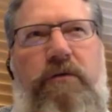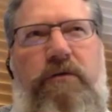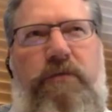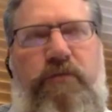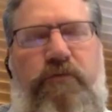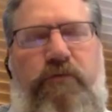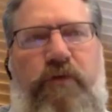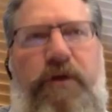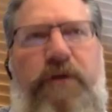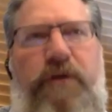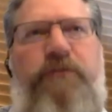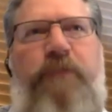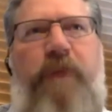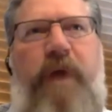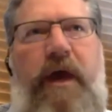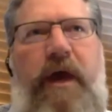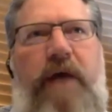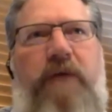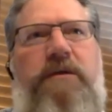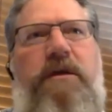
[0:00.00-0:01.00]
do some
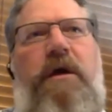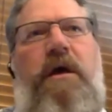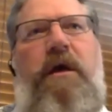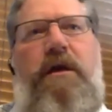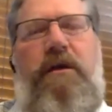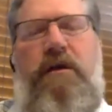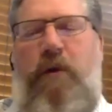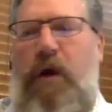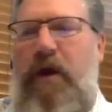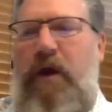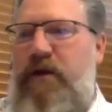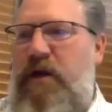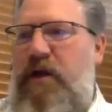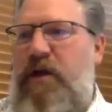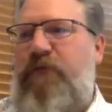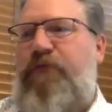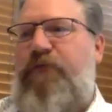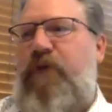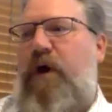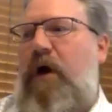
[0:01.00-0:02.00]
tracebacks to
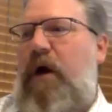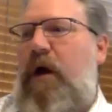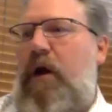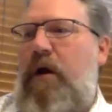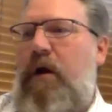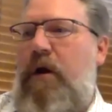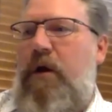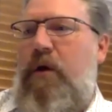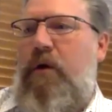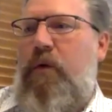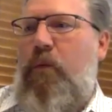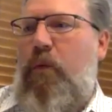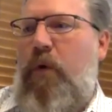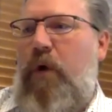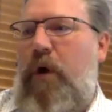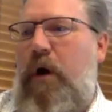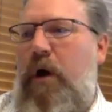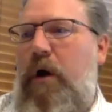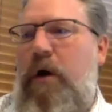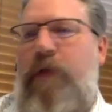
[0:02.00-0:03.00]
identify
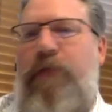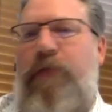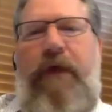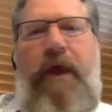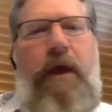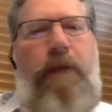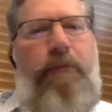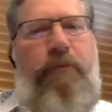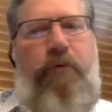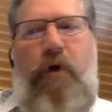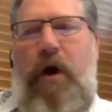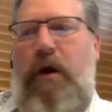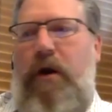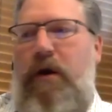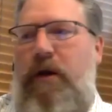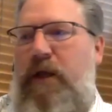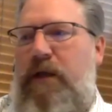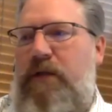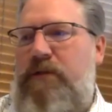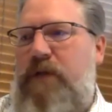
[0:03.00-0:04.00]
where that
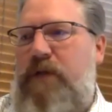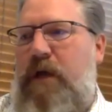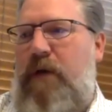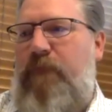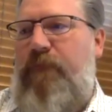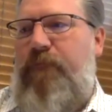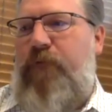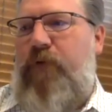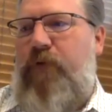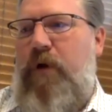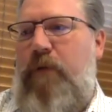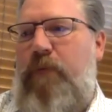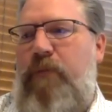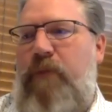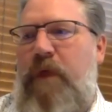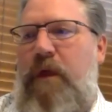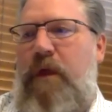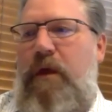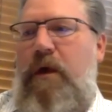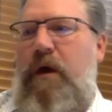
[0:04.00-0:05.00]
product has come from.
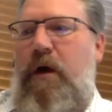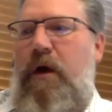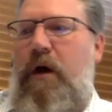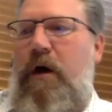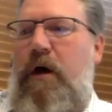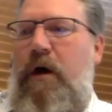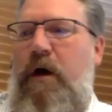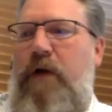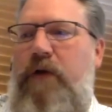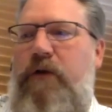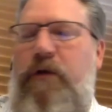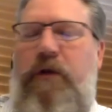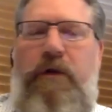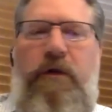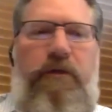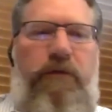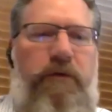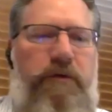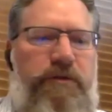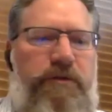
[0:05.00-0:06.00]
I tell
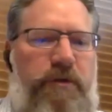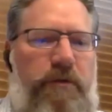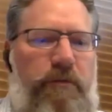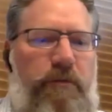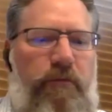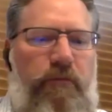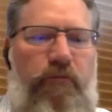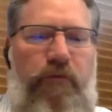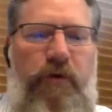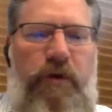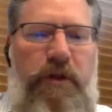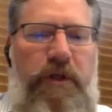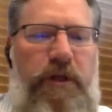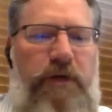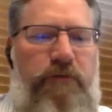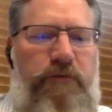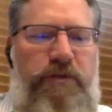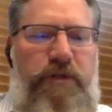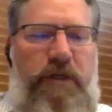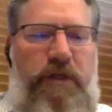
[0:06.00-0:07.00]
you, there's some really
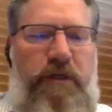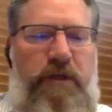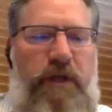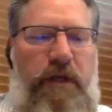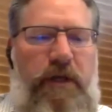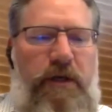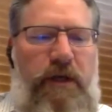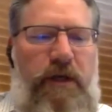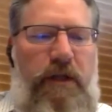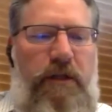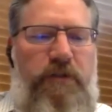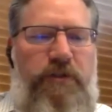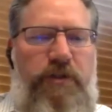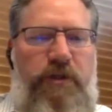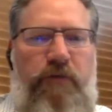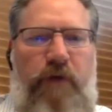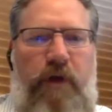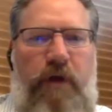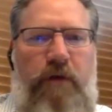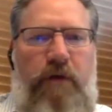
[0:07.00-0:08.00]
interesting technology
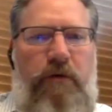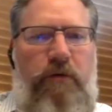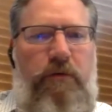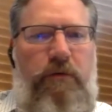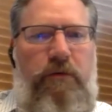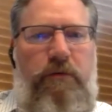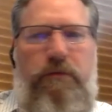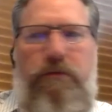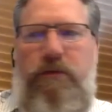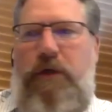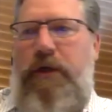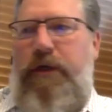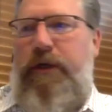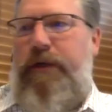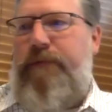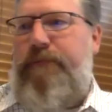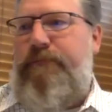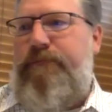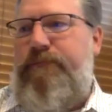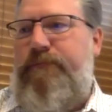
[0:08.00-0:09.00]
around whole
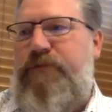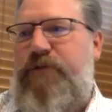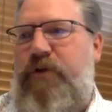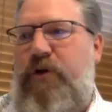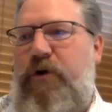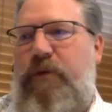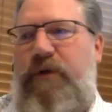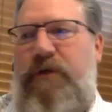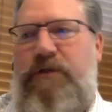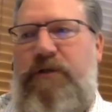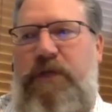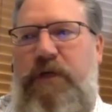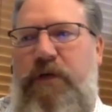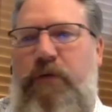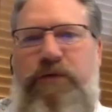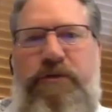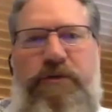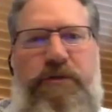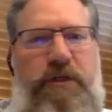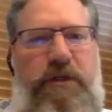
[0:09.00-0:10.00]
genomic
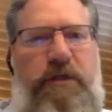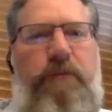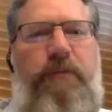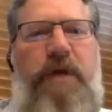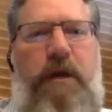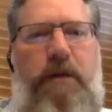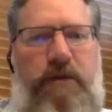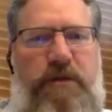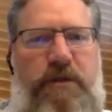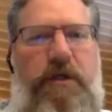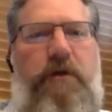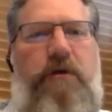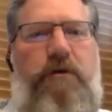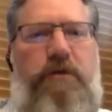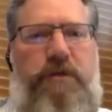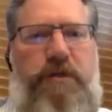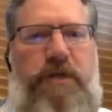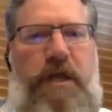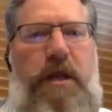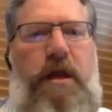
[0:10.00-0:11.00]
sequencing to be able to
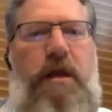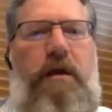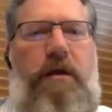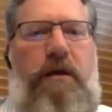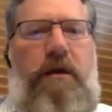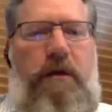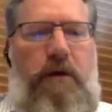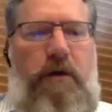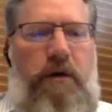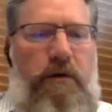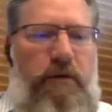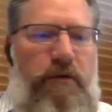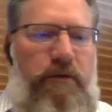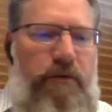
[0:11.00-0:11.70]
understand